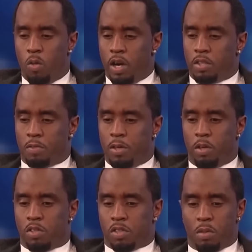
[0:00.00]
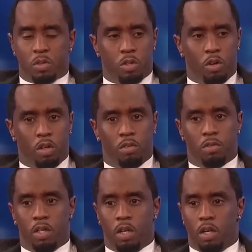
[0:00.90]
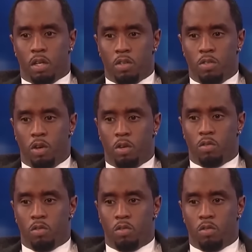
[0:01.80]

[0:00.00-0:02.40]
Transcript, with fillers: dominance in the industry. Moreover,